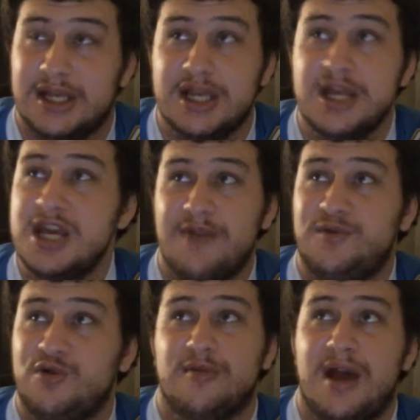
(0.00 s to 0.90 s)
Like, if
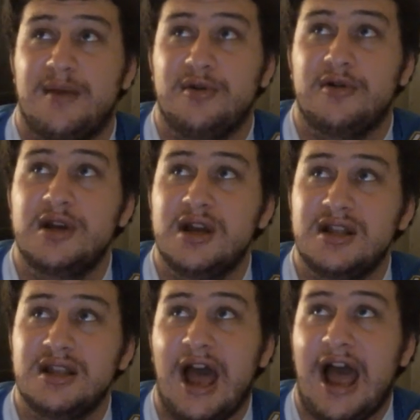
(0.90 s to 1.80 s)
you remember,
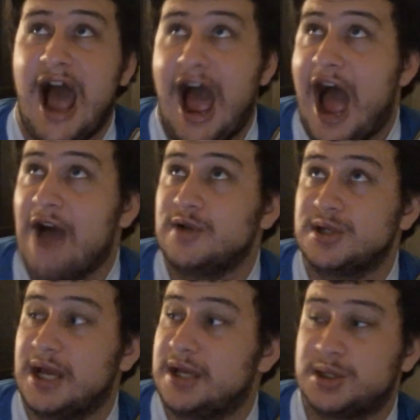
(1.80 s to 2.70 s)
I was,
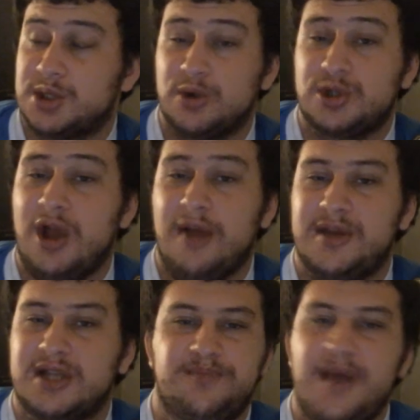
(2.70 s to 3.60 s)
like, so shocked
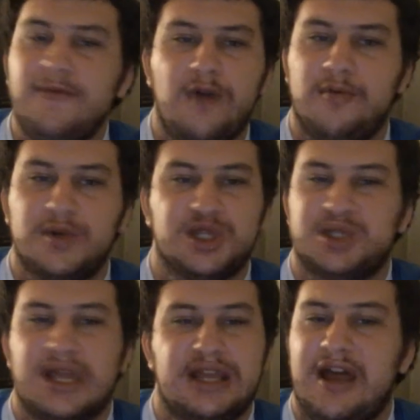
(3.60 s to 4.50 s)
because Benoit was
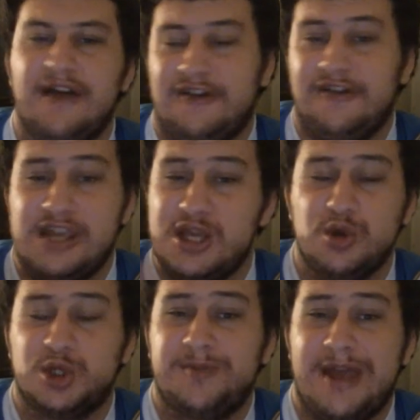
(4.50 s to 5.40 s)
just, like, a
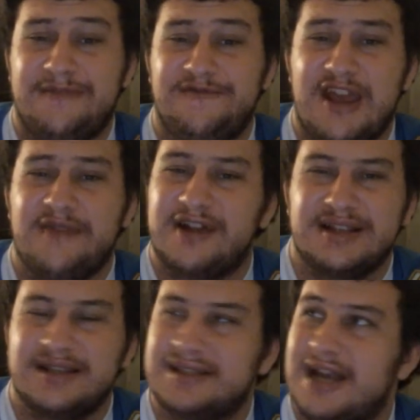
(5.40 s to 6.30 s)
huge fan favorite at
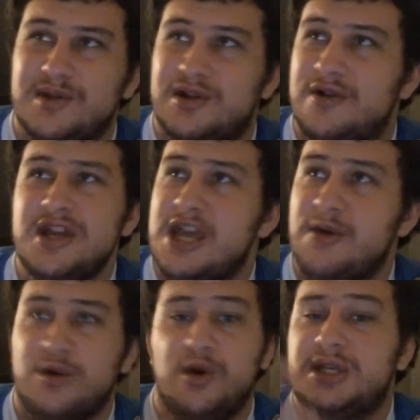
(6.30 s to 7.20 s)
this time. You know, he
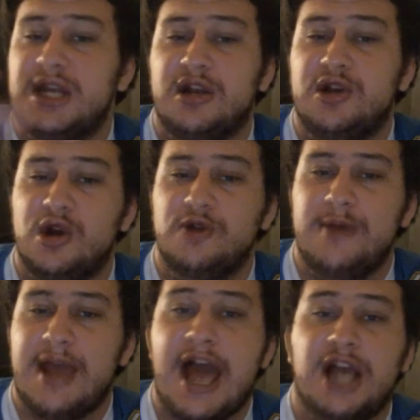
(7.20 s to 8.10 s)
would always get a good
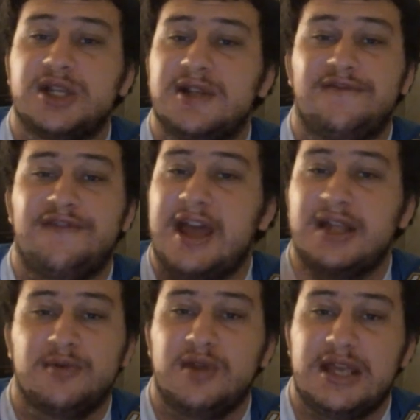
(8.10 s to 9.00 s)
reaction. The
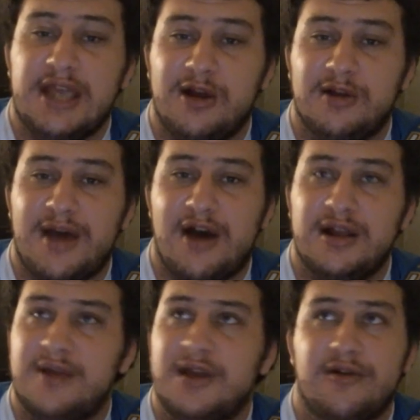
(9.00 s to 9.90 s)
fans really cared about
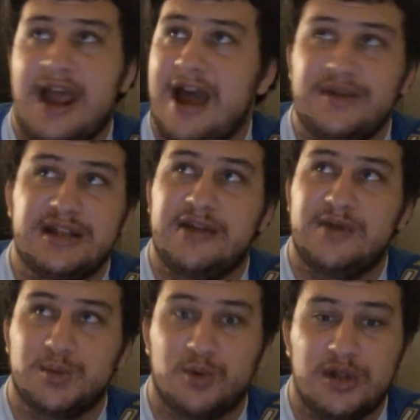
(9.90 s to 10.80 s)
him. They were happy that he
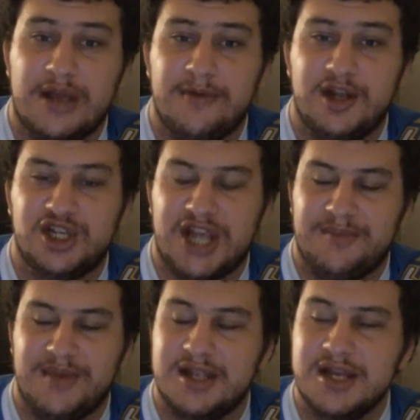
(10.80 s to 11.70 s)
was World Heavyweight
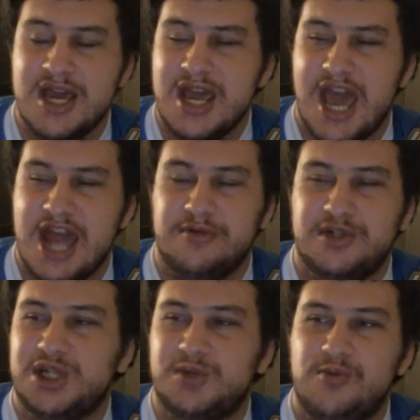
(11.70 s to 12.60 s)
Champion. And it was
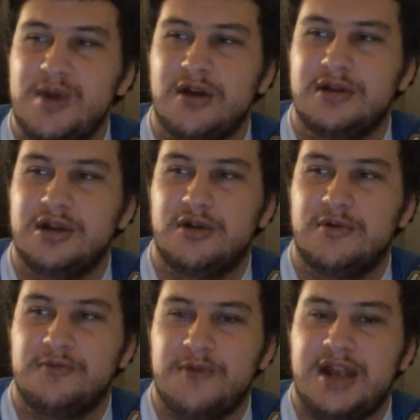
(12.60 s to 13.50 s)
just weird, you know,
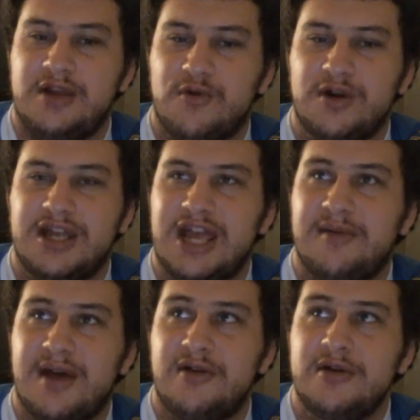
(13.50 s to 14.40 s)
when Randy Orton
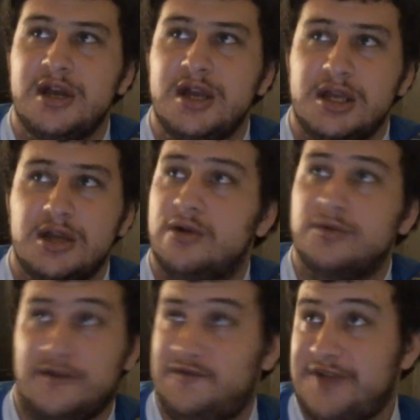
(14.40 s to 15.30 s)
came out, you know,
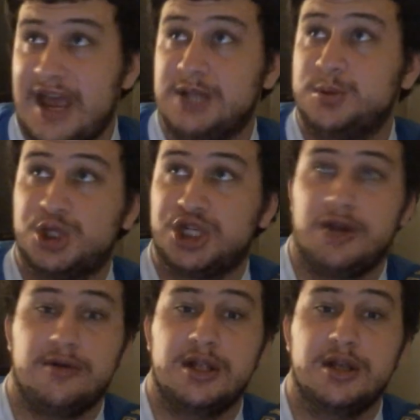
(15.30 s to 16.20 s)
the fans were
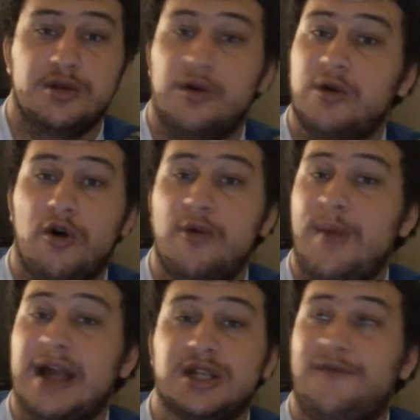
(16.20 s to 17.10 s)
cheering. During the whole
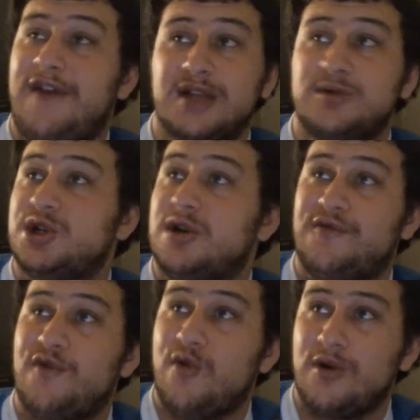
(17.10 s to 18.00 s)
match, the fans were cheering
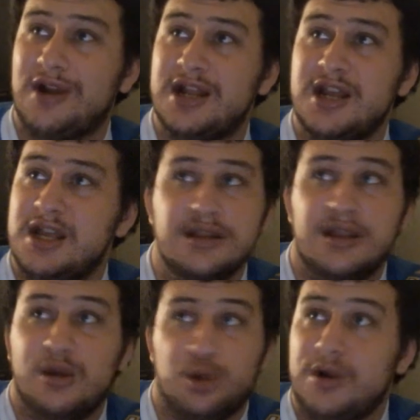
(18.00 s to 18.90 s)
for Orton.
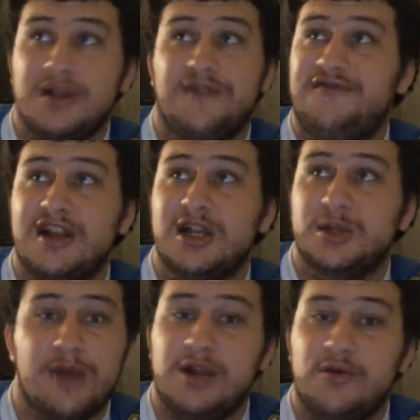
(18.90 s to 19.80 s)
During the finish,
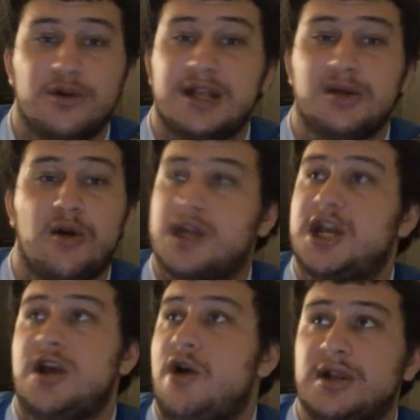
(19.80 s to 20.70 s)
Randy Orton hits the
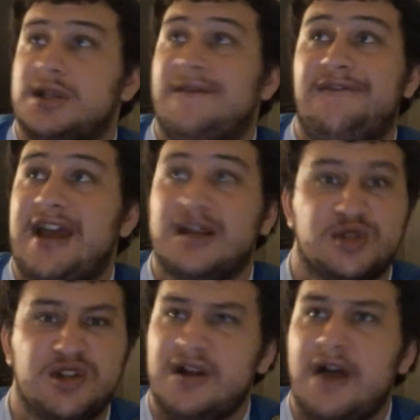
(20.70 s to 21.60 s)
RKO and the fans were
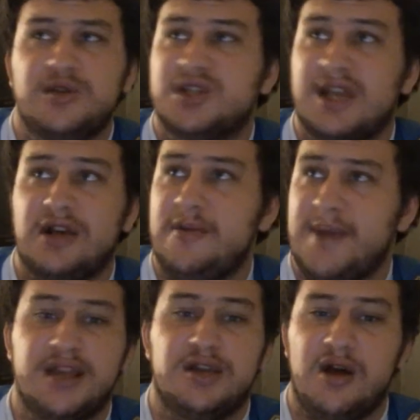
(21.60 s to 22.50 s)
cheering. I was just like, oh,
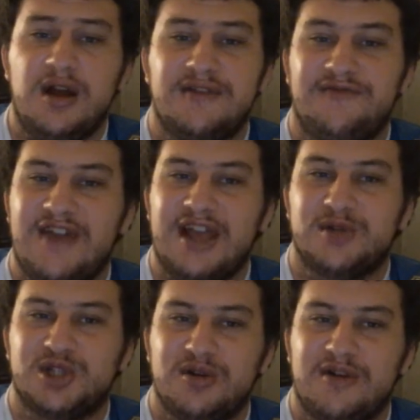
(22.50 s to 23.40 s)
my God, the fans were
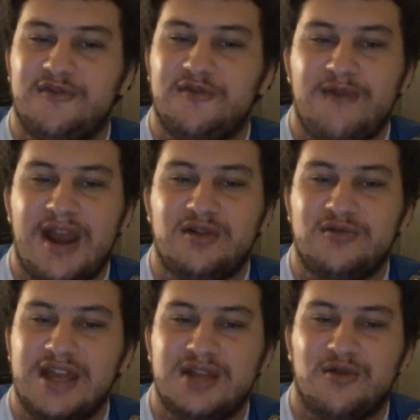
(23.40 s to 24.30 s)
cheering for Randall
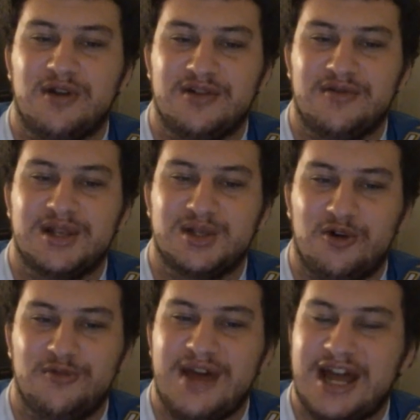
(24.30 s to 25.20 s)
Keith Orton during this
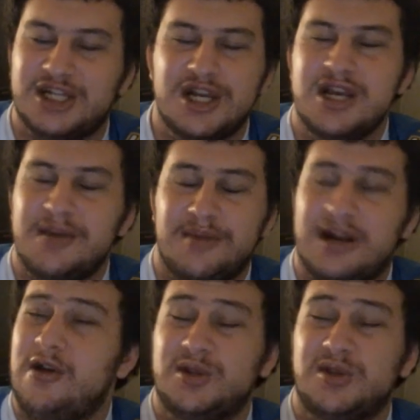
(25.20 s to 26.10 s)
whole match. But I
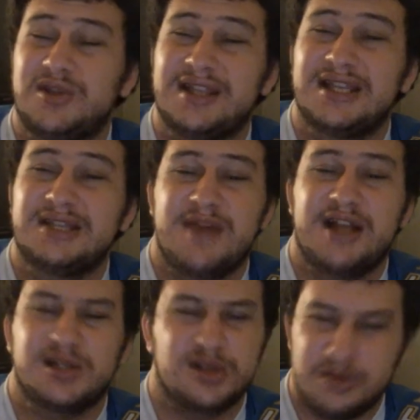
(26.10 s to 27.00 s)
also think this
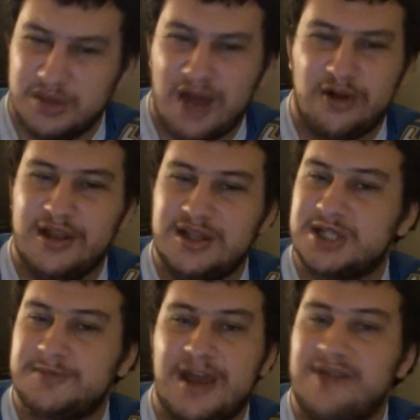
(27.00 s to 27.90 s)
match is not only
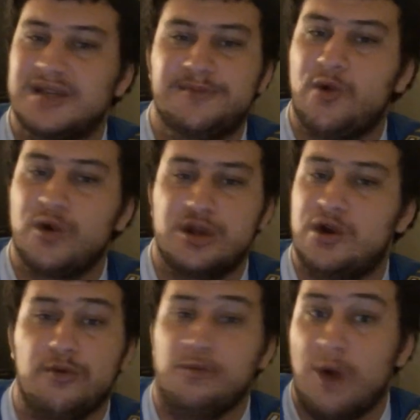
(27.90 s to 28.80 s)
just famous for, you
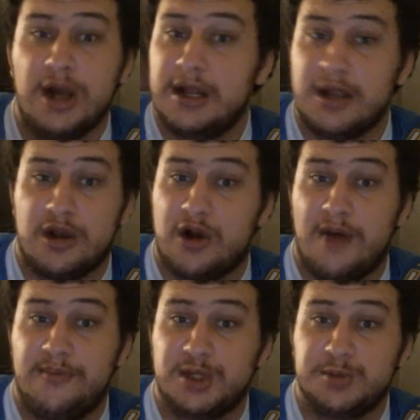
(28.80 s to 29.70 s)
know, what it
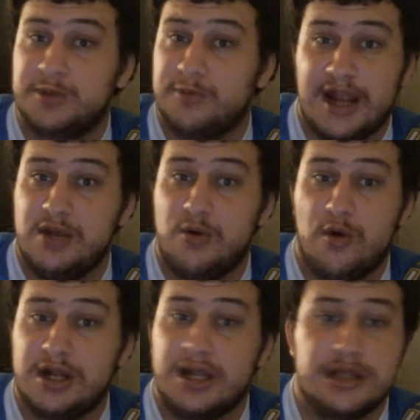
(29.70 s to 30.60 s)
accomplished with Randy
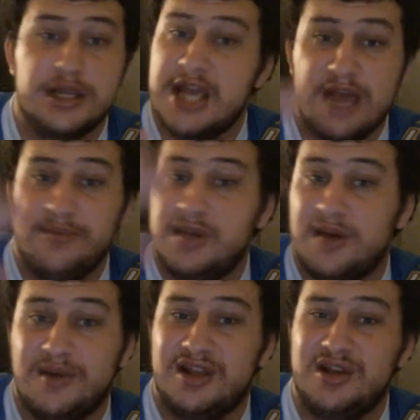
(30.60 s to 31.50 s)
Orton and him
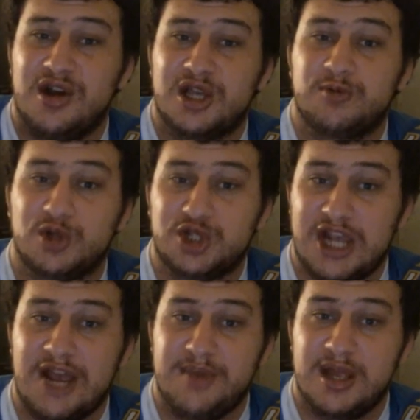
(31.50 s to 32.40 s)
becoming the youngest world
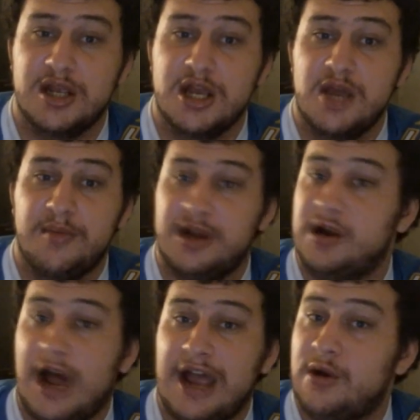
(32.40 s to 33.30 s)
champion, but
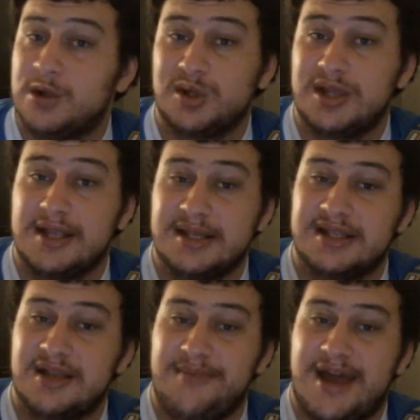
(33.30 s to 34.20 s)
I also think this is
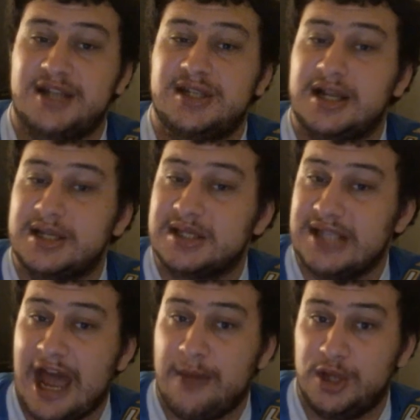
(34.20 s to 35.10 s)
the match that
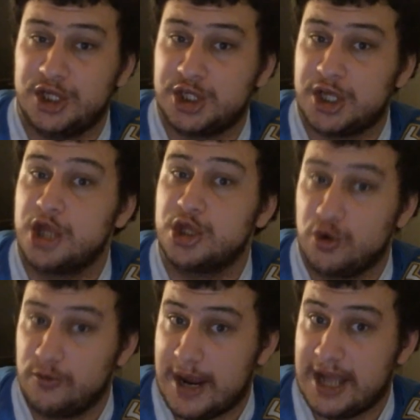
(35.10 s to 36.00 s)
established the
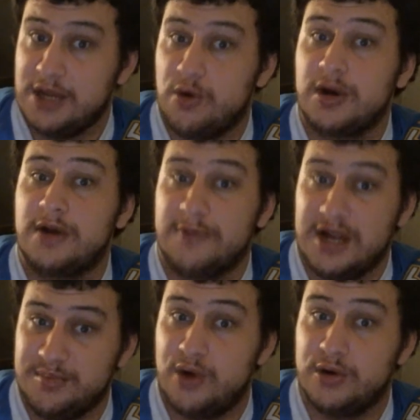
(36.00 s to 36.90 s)
Randy Orton
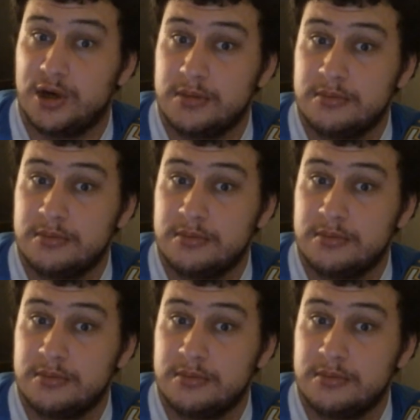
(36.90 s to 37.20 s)
ring boner.